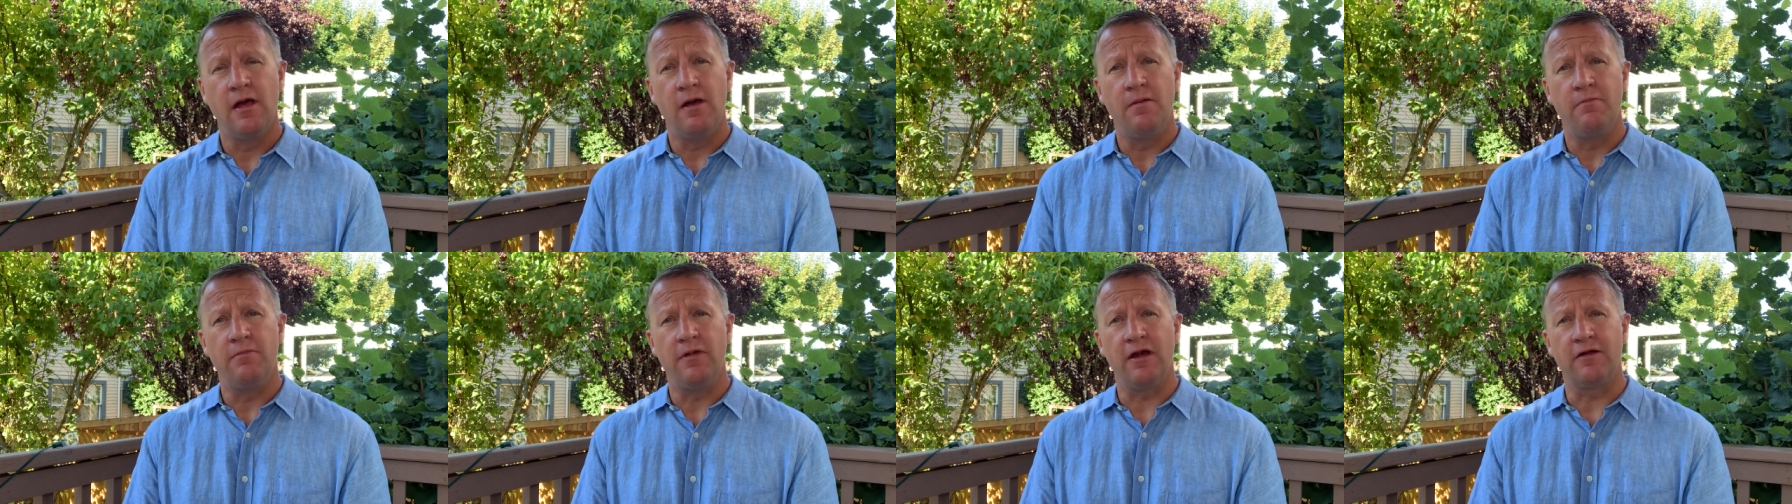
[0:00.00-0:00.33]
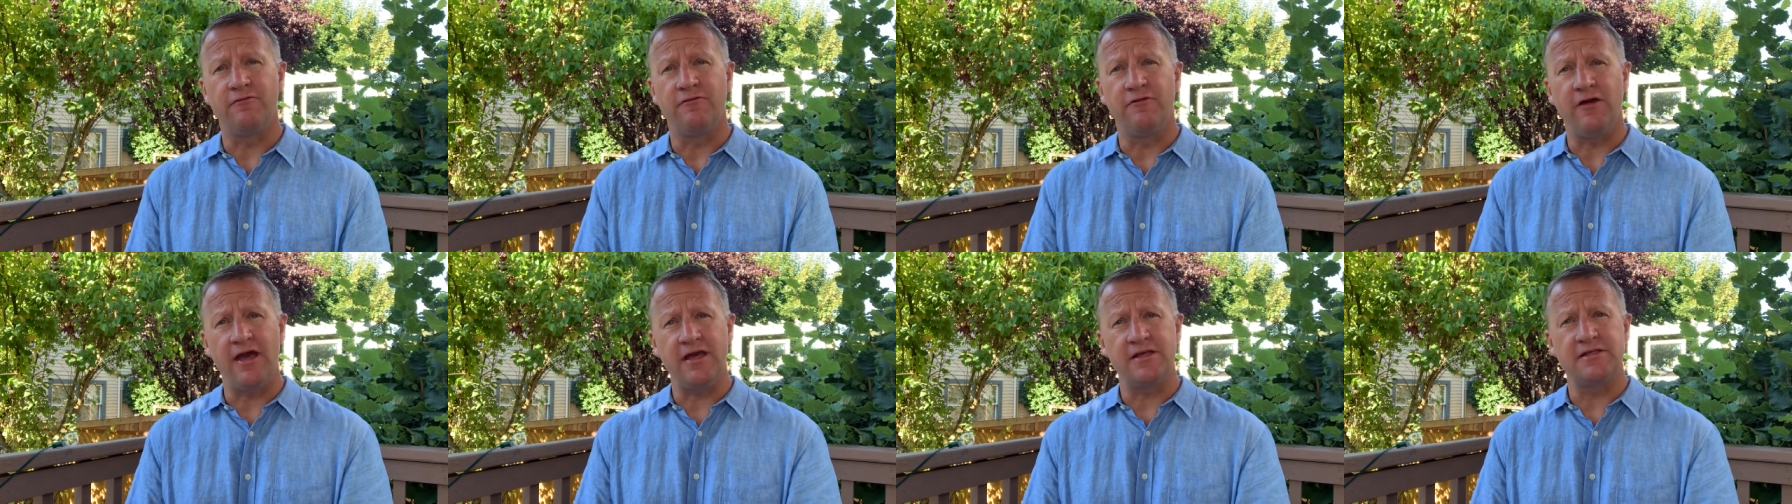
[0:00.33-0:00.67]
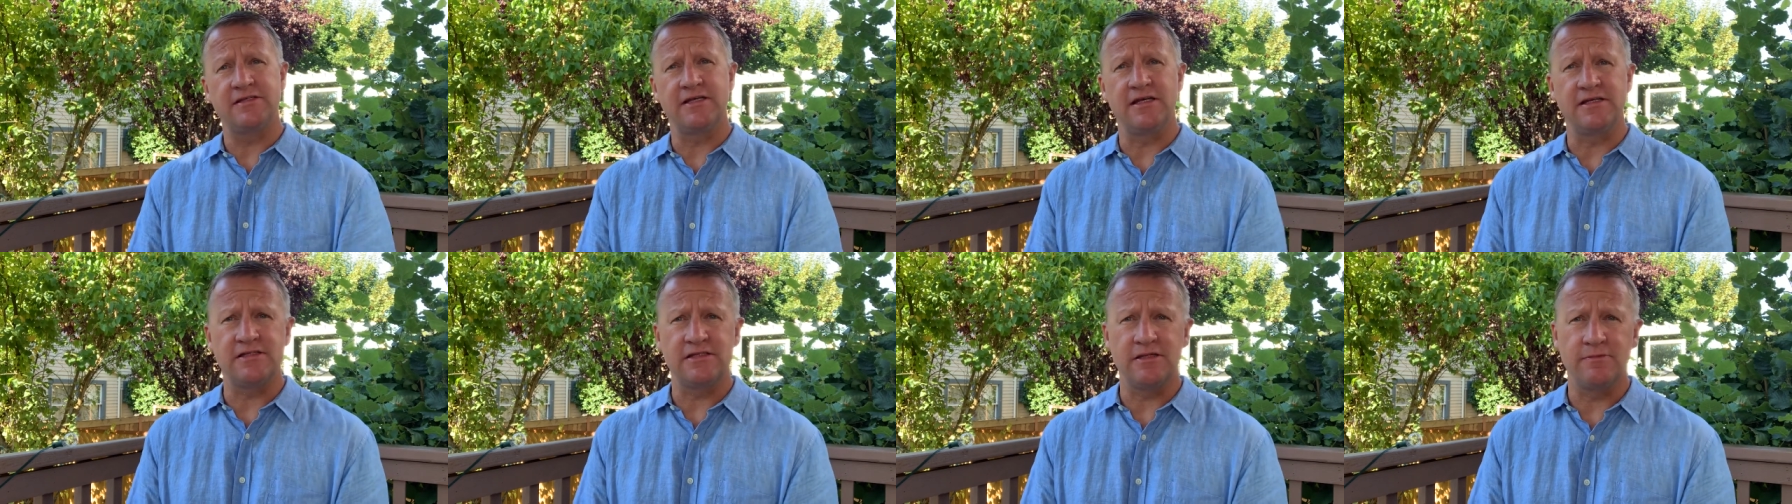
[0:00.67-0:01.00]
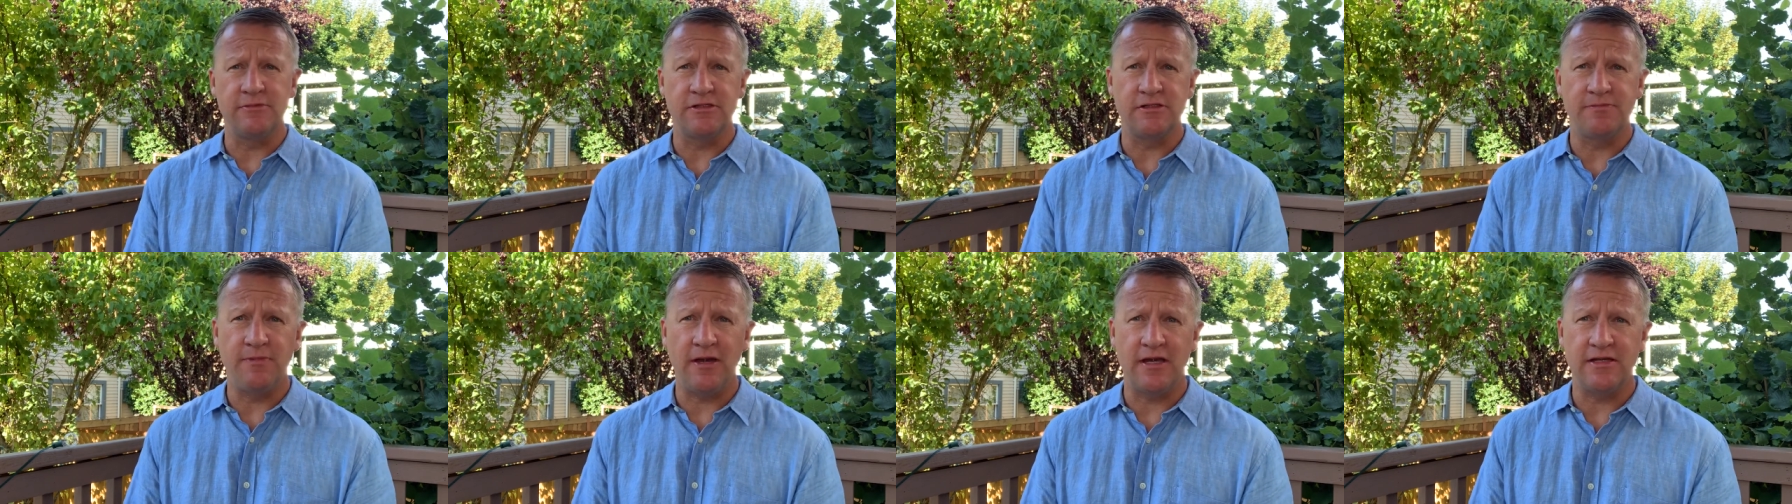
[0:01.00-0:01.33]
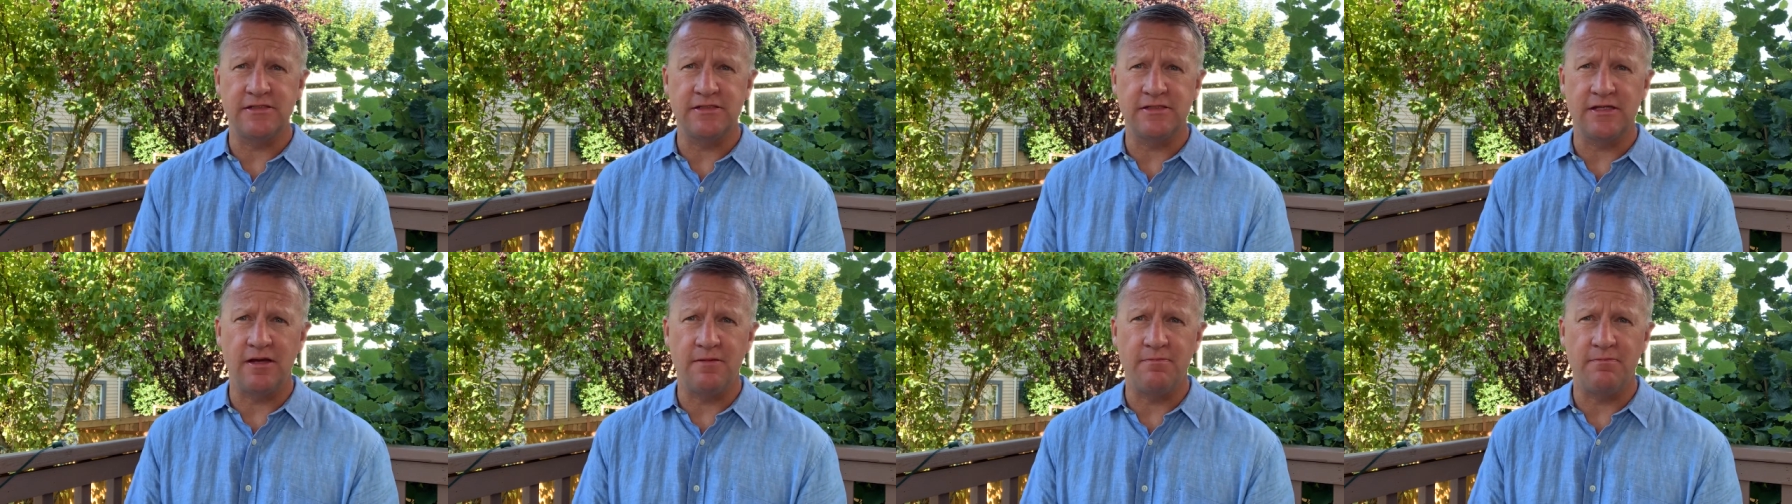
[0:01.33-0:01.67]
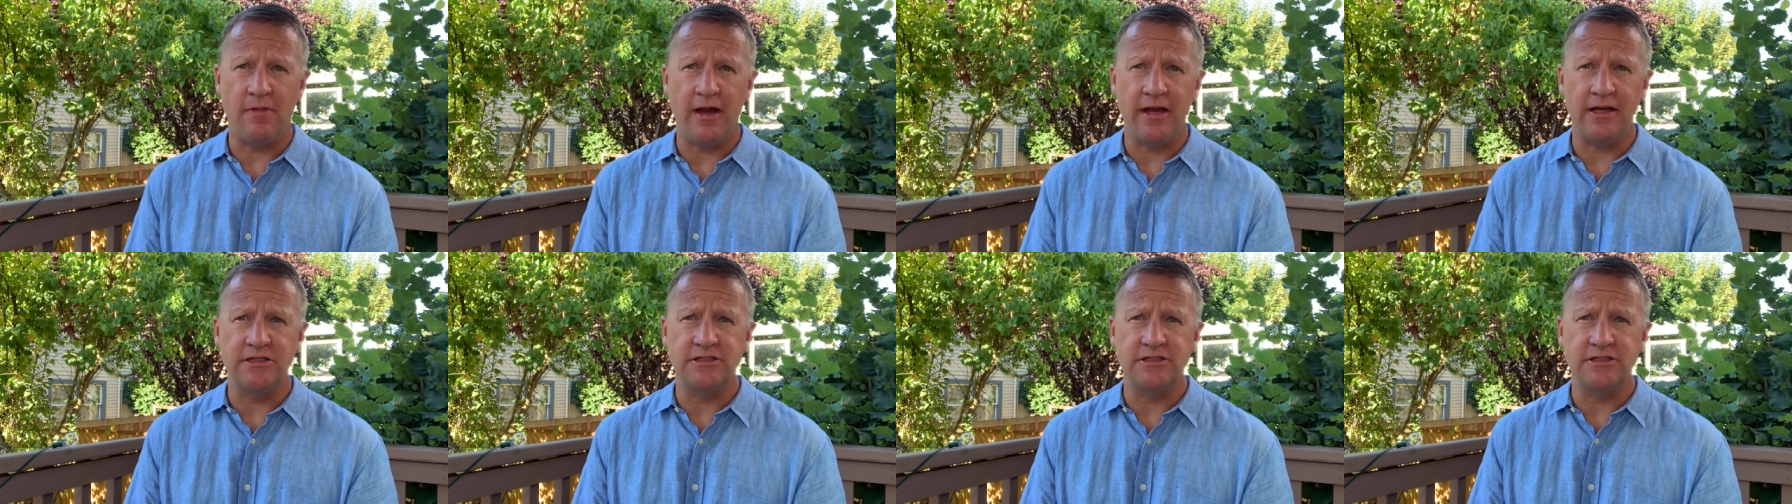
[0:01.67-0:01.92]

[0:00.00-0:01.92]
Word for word: McVay's system is based on Mike